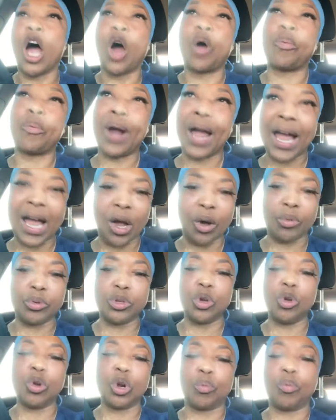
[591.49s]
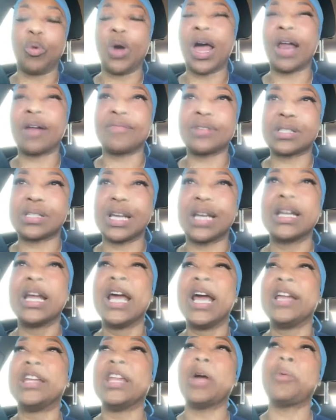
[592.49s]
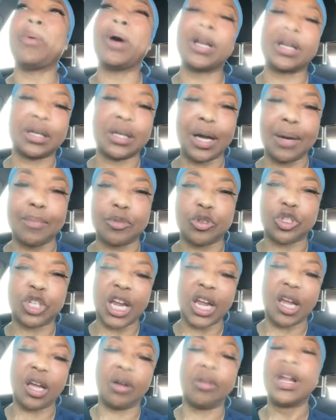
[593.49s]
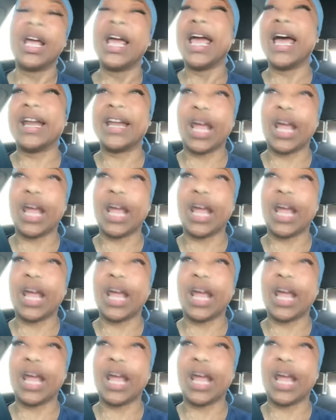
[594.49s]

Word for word: around you to all of a sudden they want to come chill